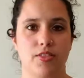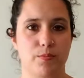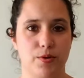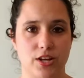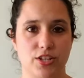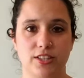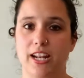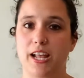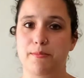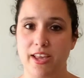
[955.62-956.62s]
The project
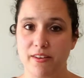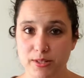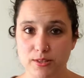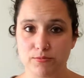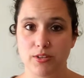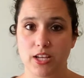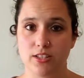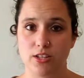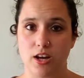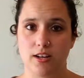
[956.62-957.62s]
that I may have been
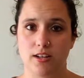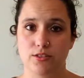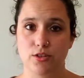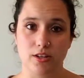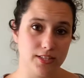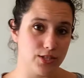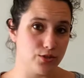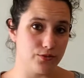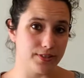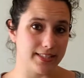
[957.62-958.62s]
talked
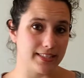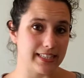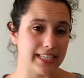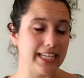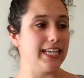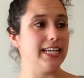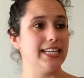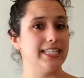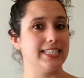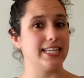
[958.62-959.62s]
into recently is